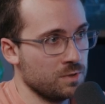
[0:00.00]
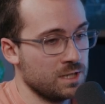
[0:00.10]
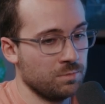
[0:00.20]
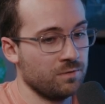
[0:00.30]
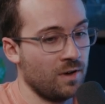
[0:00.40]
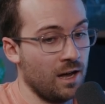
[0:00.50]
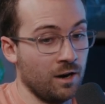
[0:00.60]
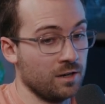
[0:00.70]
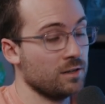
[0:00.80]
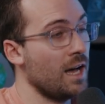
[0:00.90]
simplify
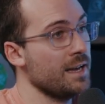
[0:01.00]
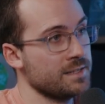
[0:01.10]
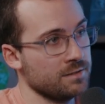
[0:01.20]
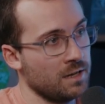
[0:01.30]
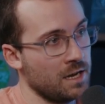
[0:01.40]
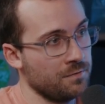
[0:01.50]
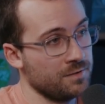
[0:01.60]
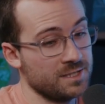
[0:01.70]
our client's life,